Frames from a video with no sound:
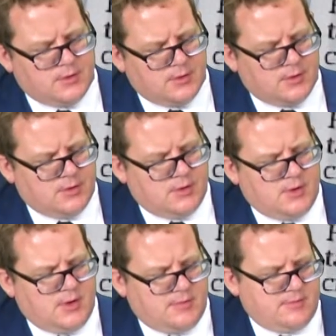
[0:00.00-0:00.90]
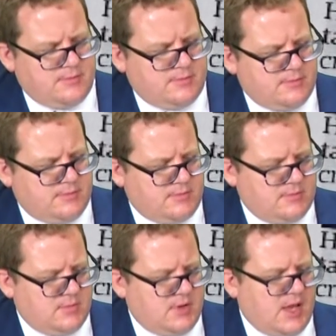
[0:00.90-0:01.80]

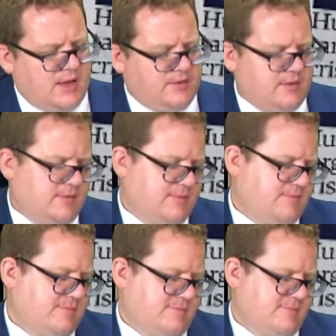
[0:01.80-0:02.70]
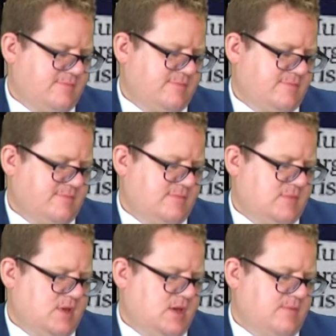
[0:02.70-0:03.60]

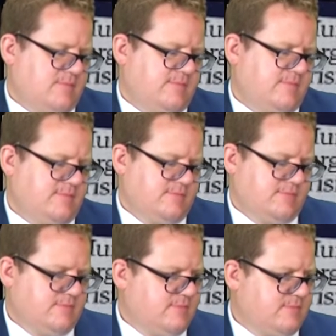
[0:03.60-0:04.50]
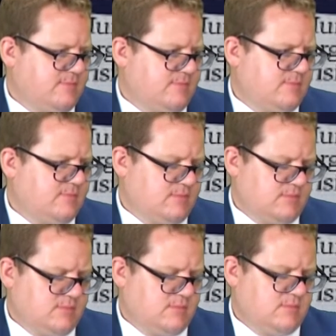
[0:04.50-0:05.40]

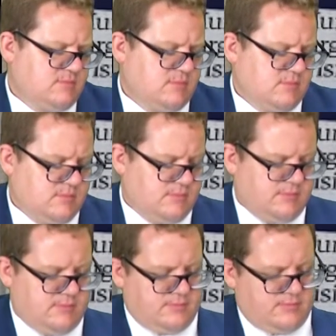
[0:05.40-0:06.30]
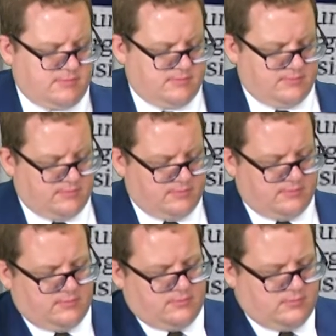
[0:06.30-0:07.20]

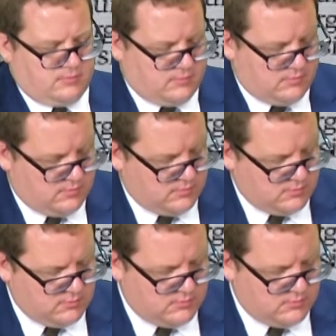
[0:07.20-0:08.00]
The person shown says nothing.